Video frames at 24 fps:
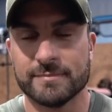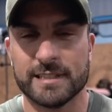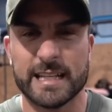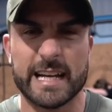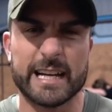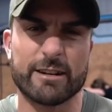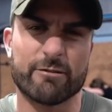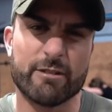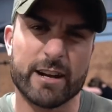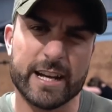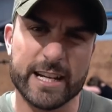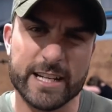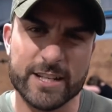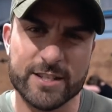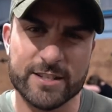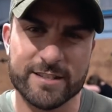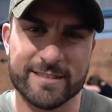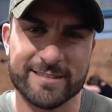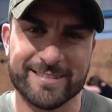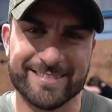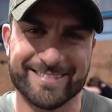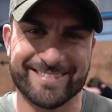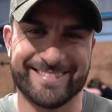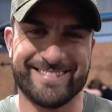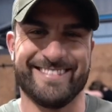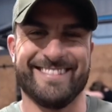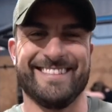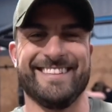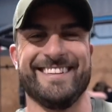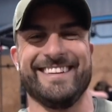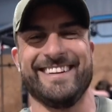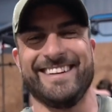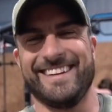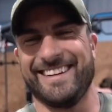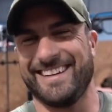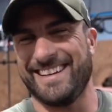Leg
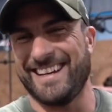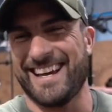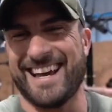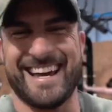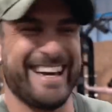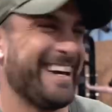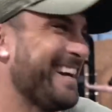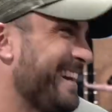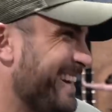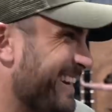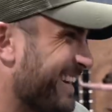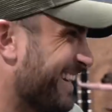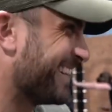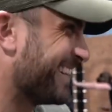raise.